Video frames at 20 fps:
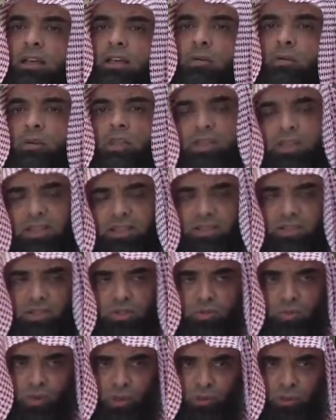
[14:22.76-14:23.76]
With
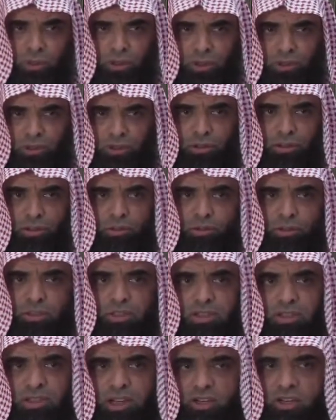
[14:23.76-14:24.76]
this, we will conclude
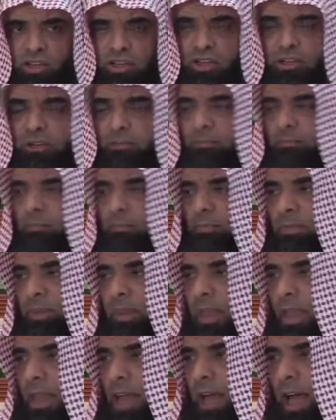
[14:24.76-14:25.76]
this session
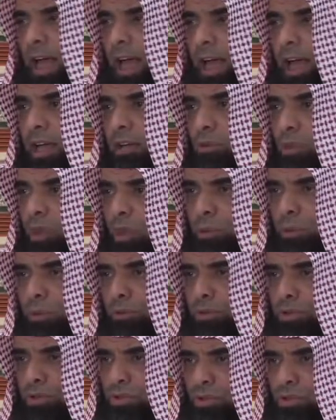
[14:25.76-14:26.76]
and we will
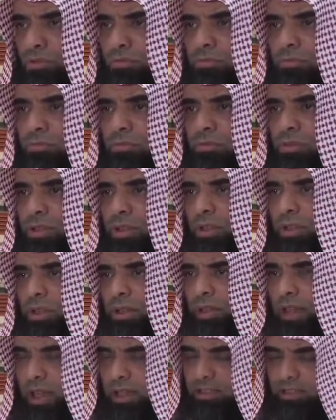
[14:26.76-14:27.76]
resume
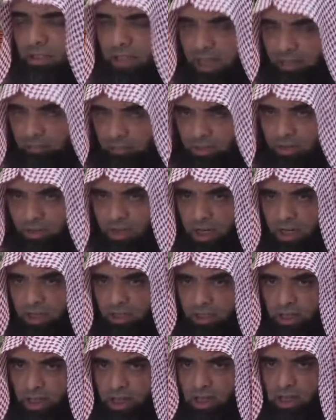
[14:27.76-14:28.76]
next time,
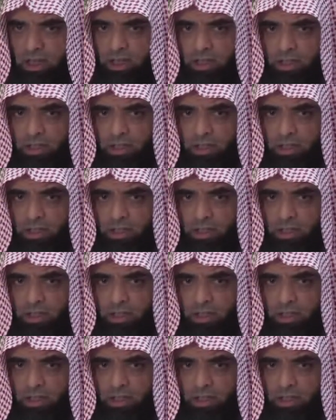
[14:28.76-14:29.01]
inshaAllah,